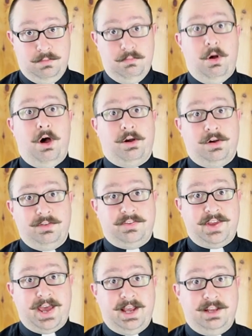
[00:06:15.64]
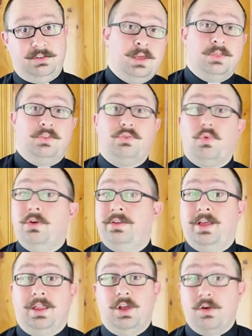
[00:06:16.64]
modern science. The
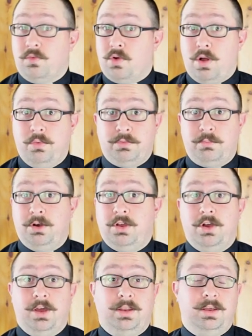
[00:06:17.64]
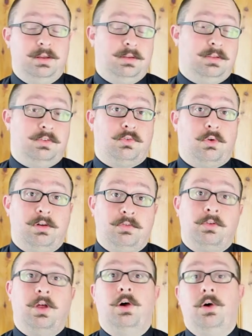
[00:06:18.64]
storytelling overall was pretty good. The story
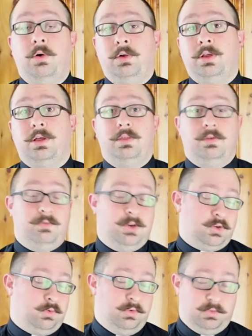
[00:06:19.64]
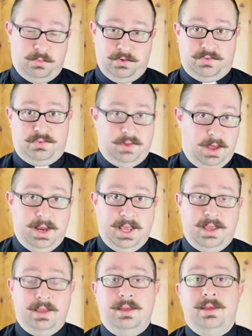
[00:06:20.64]
flowed, the visuals were
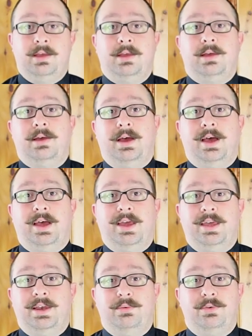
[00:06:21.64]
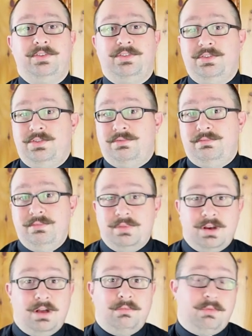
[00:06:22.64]
stunning, and it was
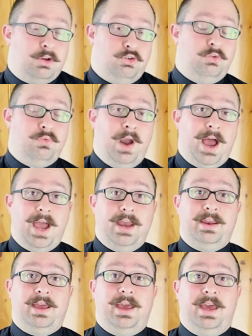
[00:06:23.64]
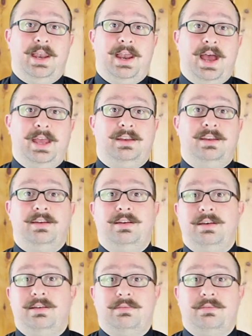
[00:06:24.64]
a good ride, and I didn't